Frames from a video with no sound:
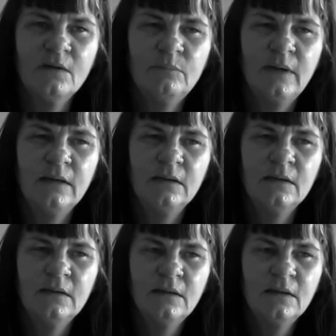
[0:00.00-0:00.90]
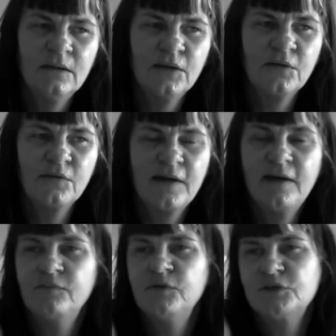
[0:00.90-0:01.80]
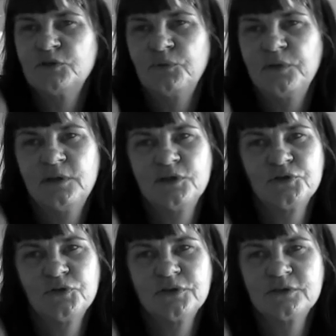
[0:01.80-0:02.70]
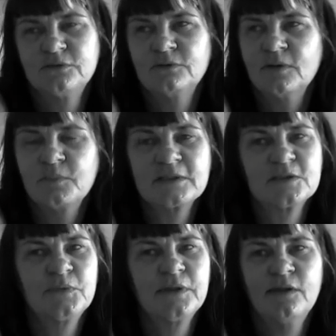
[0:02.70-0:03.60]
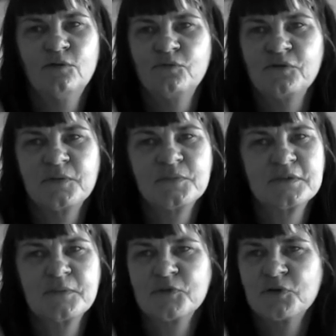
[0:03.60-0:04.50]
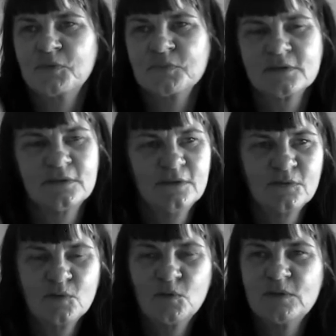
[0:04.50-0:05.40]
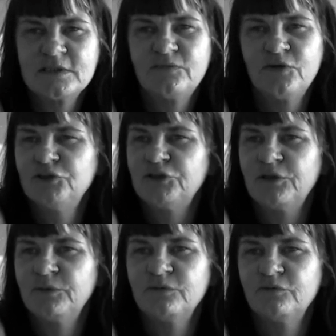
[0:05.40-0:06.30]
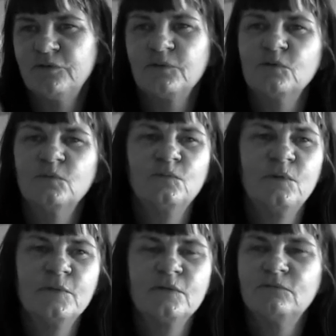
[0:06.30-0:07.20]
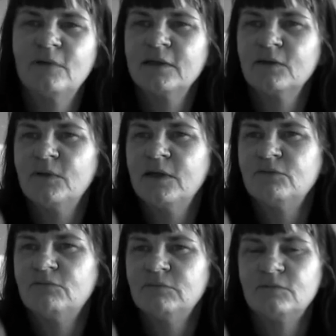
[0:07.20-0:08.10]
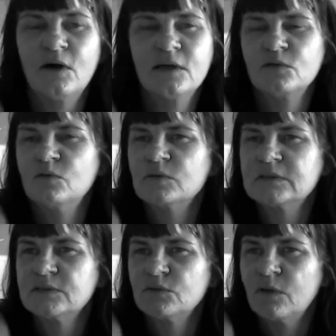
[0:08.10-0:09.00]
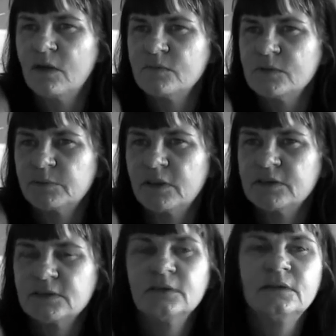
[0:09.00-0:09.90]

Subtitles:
But, you know, they have their story and their journey too. It must have been hell for them sometimes, with all these vegetarian, feral women running around riding horses all over the place.